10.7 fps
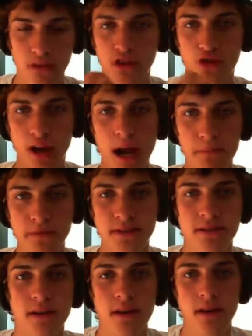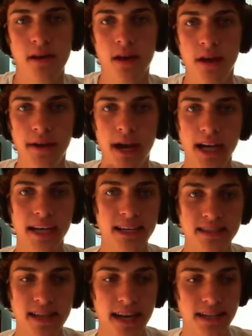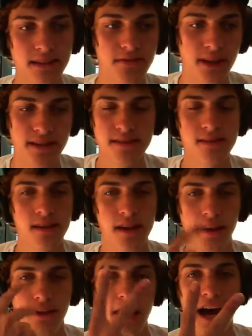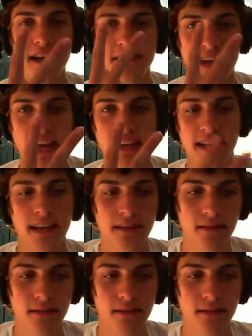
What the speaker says: Drops, not getting static defense, not teching,